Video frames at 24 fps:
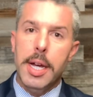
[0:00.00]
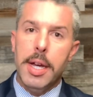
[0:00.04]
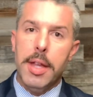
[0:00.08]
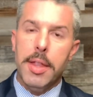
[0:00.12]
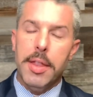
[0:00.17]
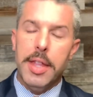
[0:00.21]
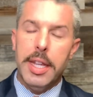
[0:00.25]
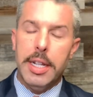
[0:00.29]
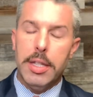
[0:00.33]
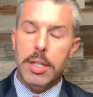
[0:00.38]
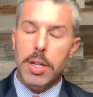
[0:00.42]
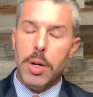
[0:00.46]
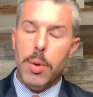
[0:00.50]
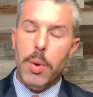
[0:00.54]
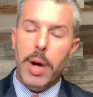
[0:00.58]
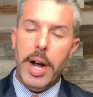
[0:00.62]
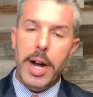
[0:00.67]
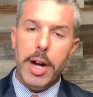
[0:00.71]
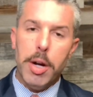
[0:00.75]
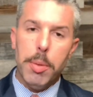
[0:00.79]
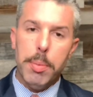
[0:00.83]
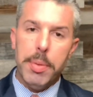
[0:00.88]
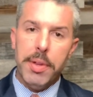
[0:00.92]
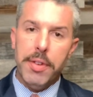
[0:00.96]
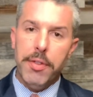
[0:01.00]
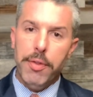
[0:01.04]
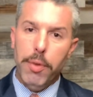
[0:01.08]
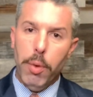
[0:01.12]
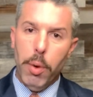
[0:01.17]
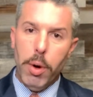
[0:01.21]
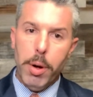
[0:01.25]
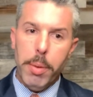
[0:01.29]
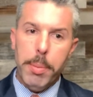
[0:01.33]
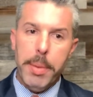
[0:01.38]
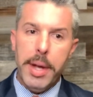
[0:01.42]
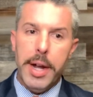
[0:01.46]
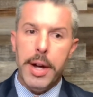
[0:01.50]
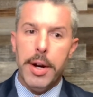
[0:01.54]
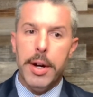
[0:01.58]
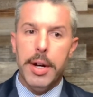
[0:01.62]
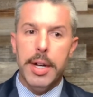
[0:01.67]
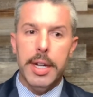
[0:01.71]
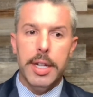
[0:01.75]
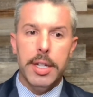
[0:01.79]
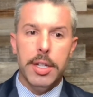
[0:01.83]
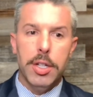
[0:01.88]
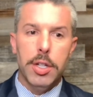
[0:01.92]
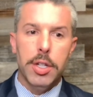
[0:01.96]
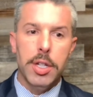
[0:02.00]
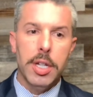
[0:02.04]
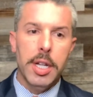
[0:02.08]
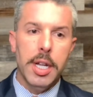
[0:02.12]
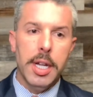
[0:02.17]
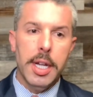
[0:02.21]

things acquired before marriage,